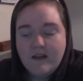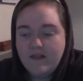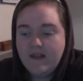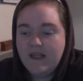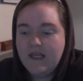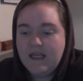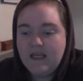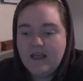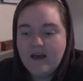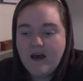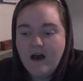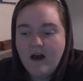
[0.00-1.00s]
the
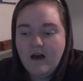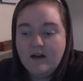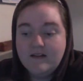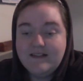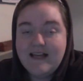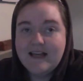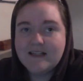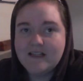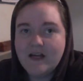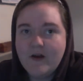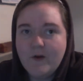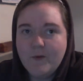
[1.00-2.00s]
decks
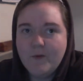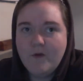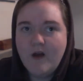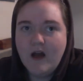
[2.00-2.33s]
I own.